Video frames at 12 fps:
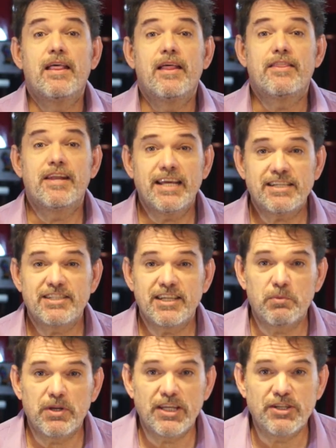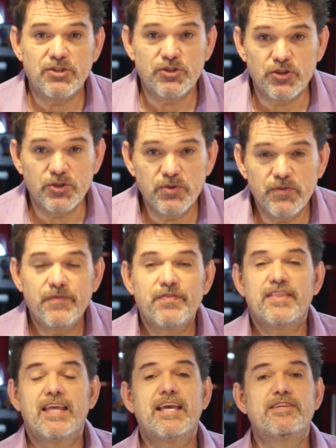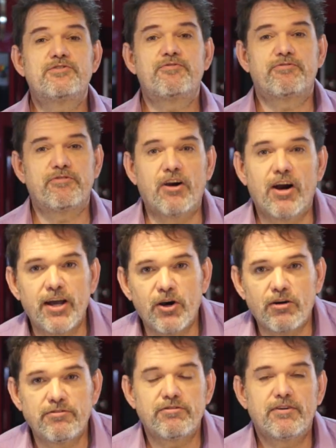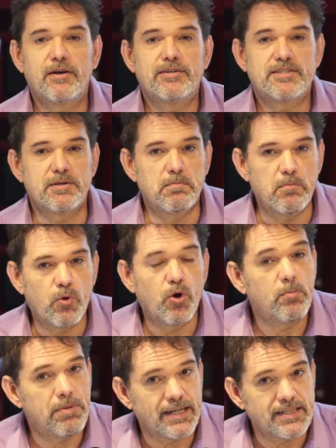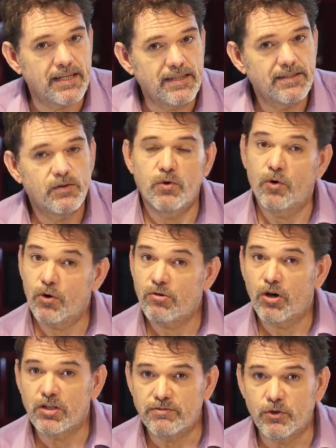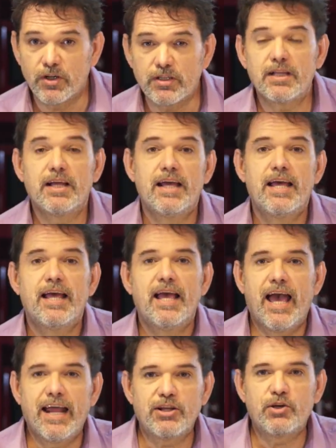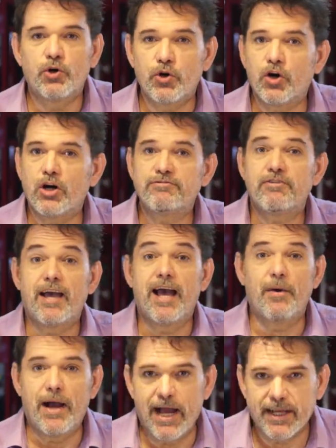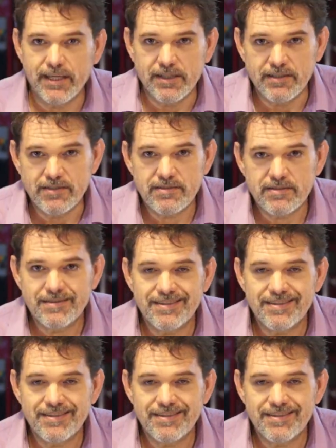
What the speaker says: The next thing we need to do is fry off some more butter or olive oil and cook off our onions.